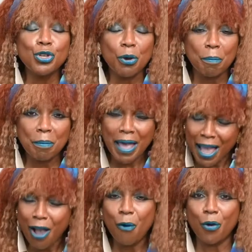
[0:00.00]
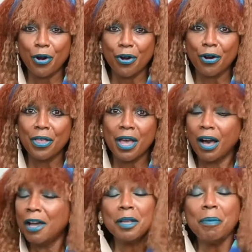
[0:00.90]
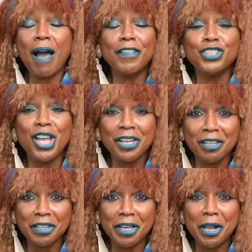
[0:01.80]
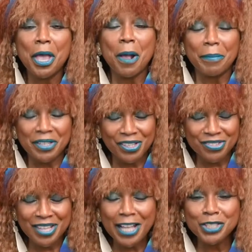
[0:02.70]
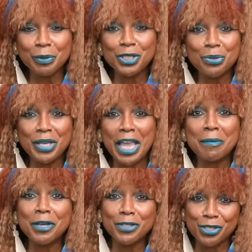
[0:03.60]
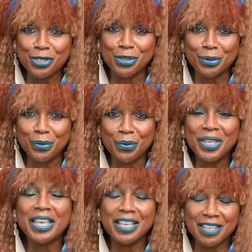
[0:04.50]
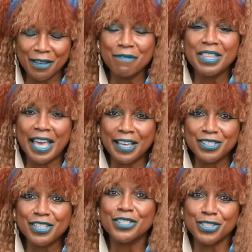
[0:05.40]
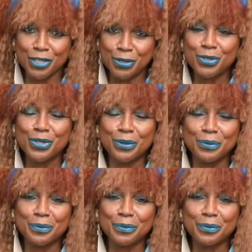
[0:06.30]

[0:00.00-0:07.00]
your power unapologetically, because that's what you came here to do. Give thanks. See you soon.